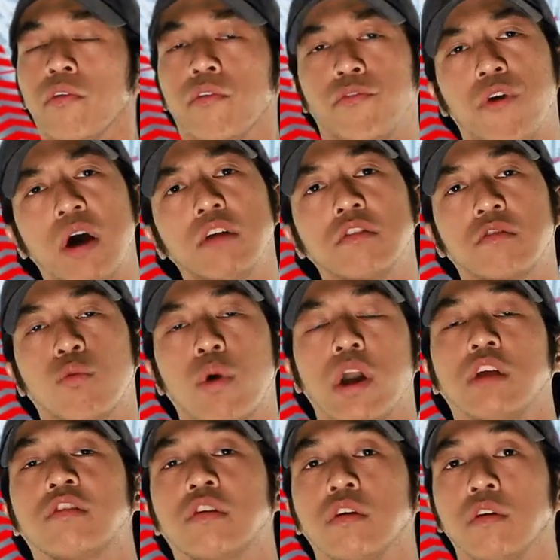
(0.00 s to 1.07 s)
finds a
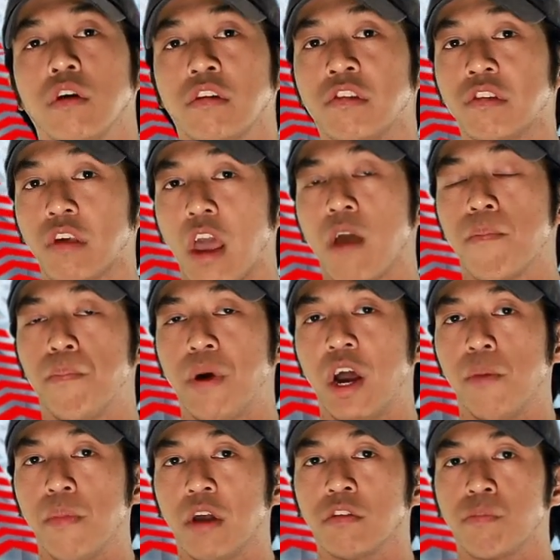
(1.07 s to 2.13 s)
way to escape
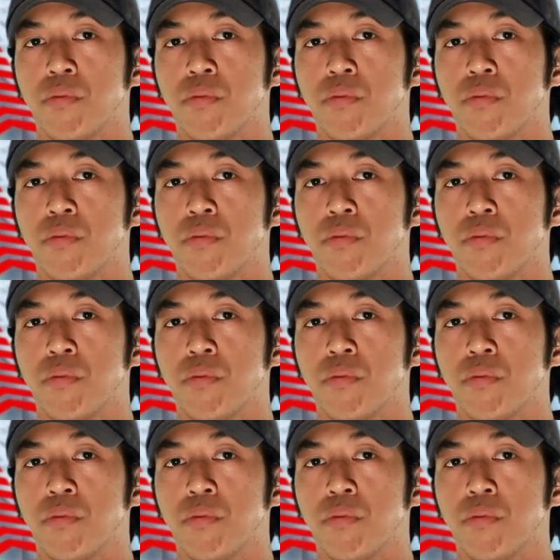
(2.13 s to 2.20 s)
Batman's